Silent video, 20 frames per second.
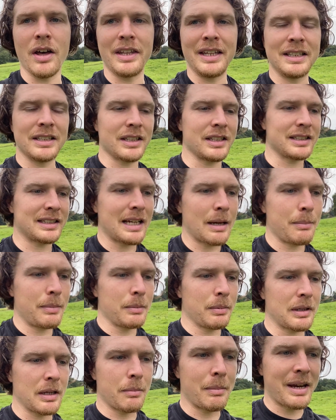And these are the same
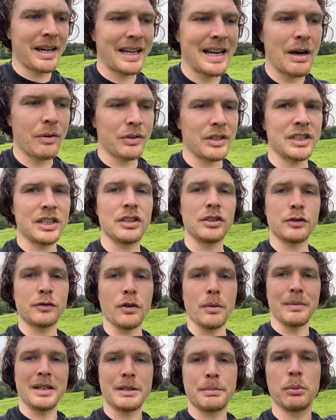people that are making health decisions
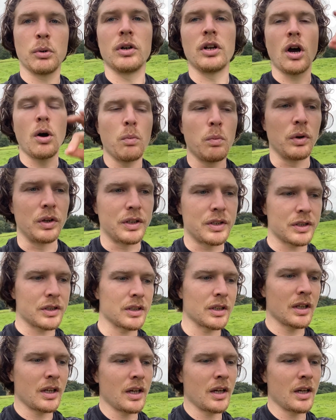from this point onwards.